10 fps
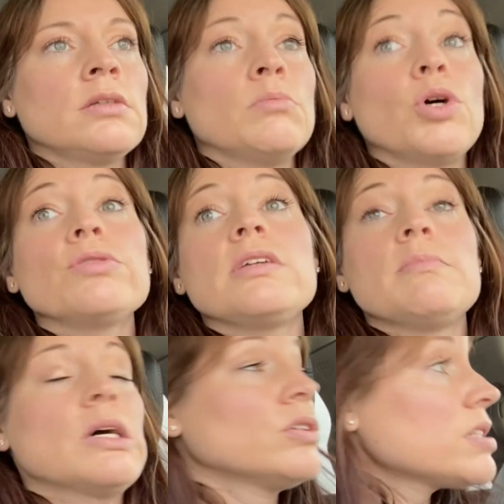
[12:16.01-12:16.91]
both
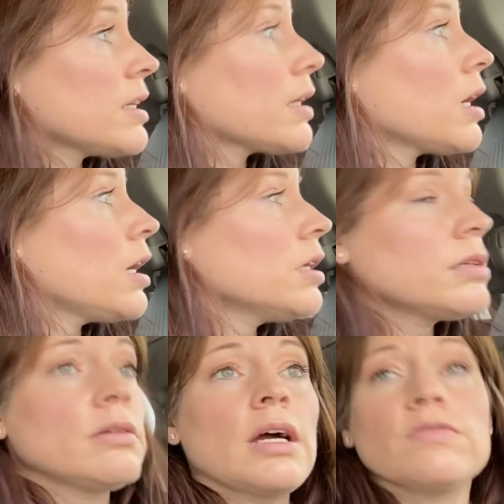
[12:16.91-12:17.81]
emails that I got
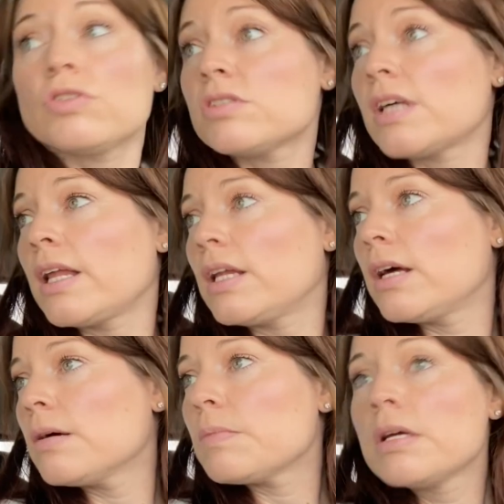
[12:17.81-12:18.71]
after signing up.